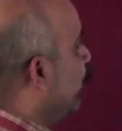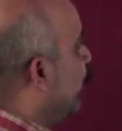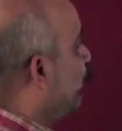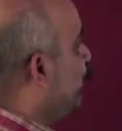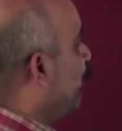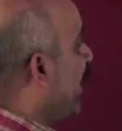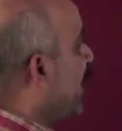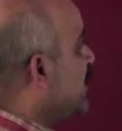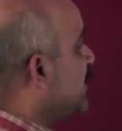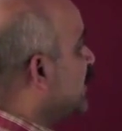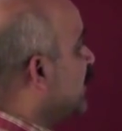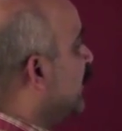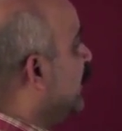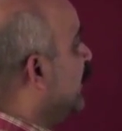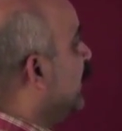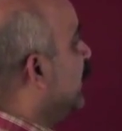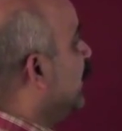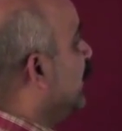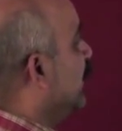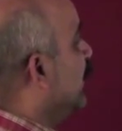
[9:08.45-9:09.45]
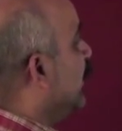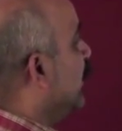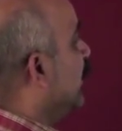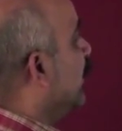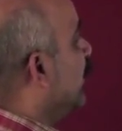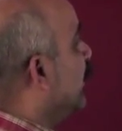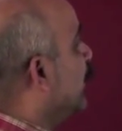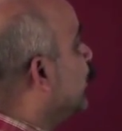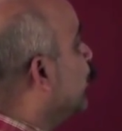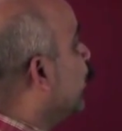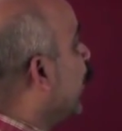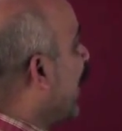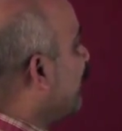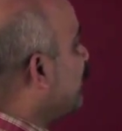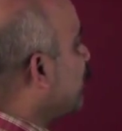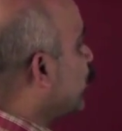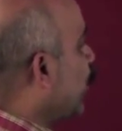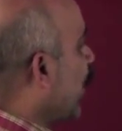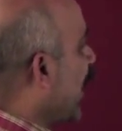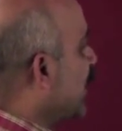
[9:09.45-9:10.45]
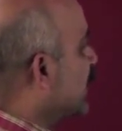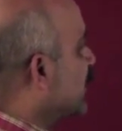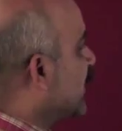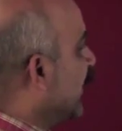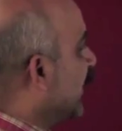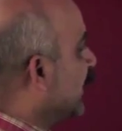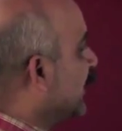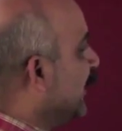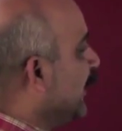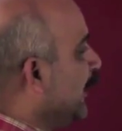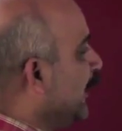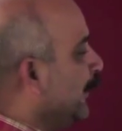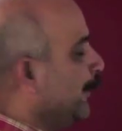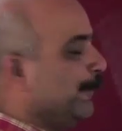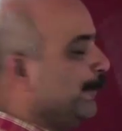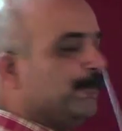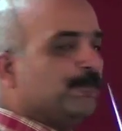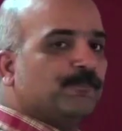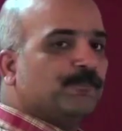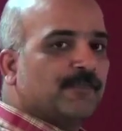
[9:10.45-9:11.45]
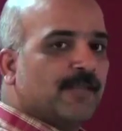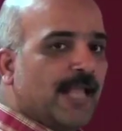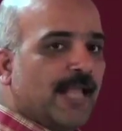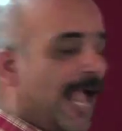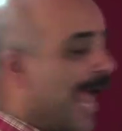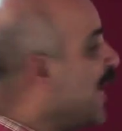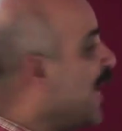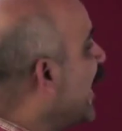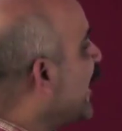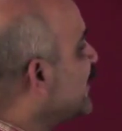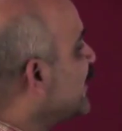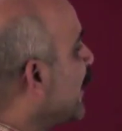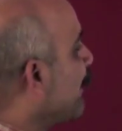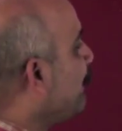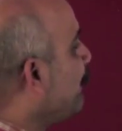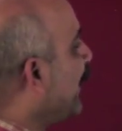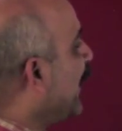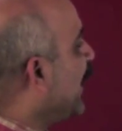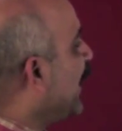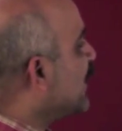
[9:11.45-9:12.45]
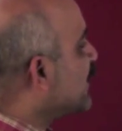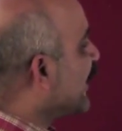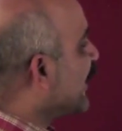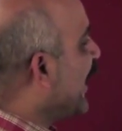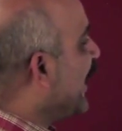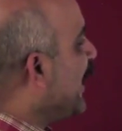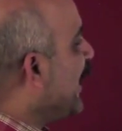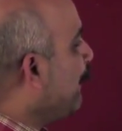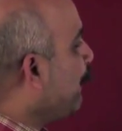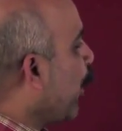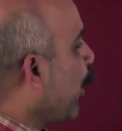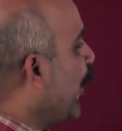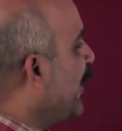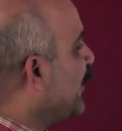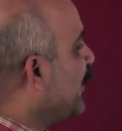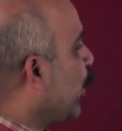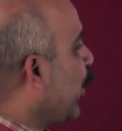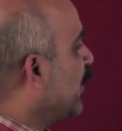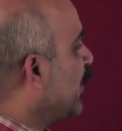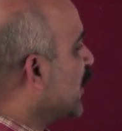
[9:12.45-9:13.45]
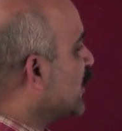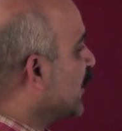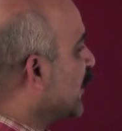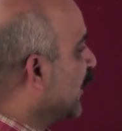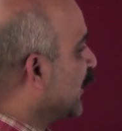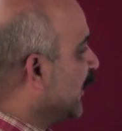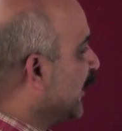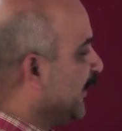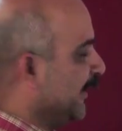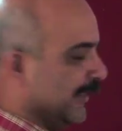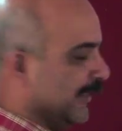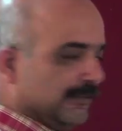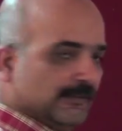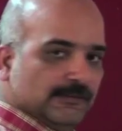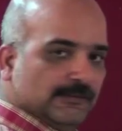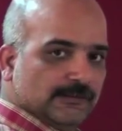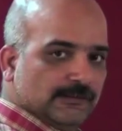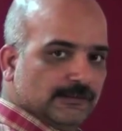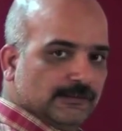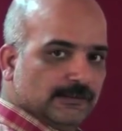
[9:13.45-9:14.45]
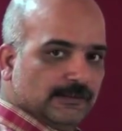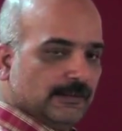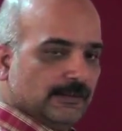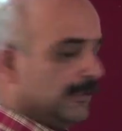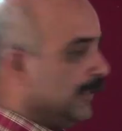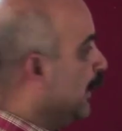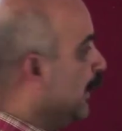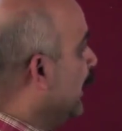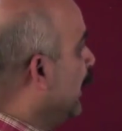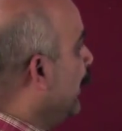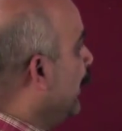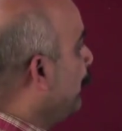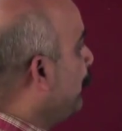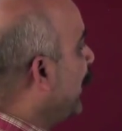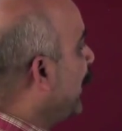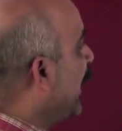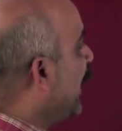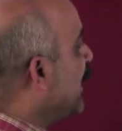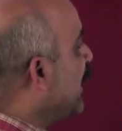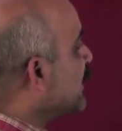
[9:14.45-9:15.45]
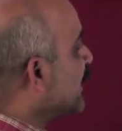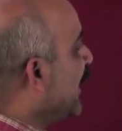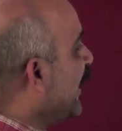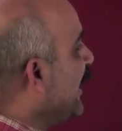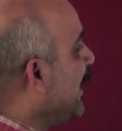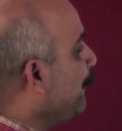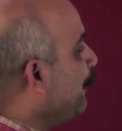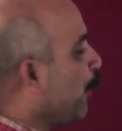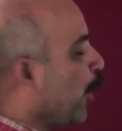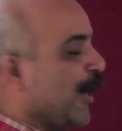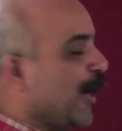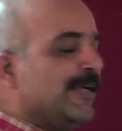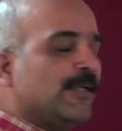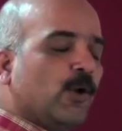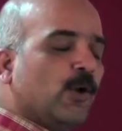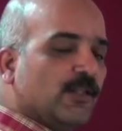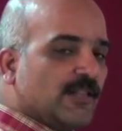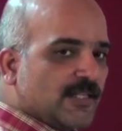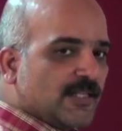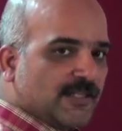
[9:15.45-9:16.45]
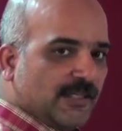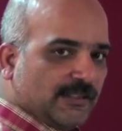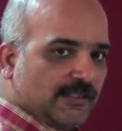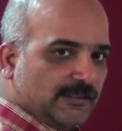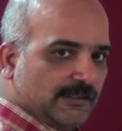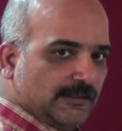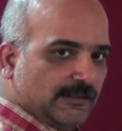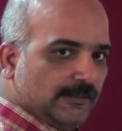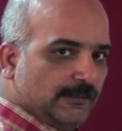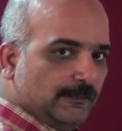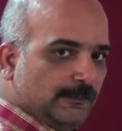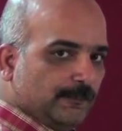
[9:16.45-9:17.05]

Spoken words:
First, you have to draw a circle, and let us say P is any point on the circle here. P is any point on the circle.